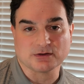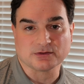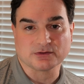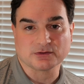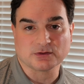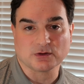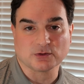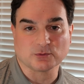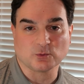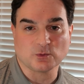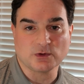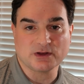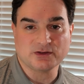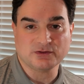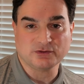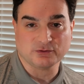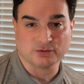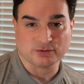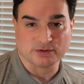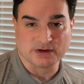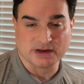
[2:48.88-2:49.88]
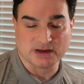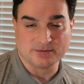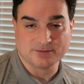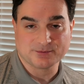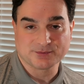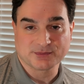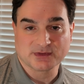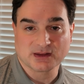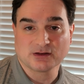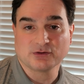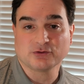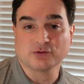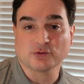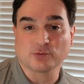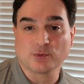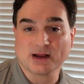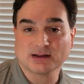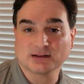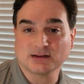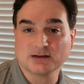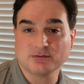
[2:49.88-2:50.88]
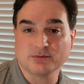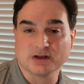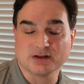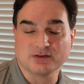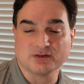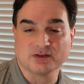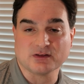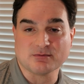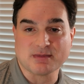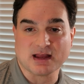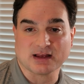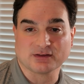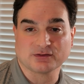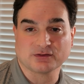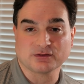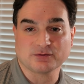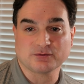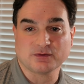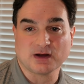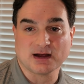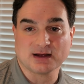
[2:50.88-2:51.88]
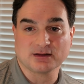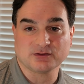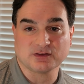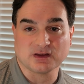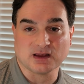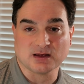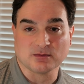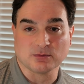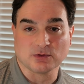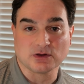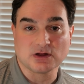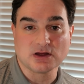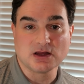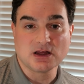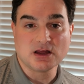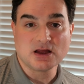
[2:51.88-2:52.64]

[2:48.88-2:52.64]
called WizTree, directly reads the master file table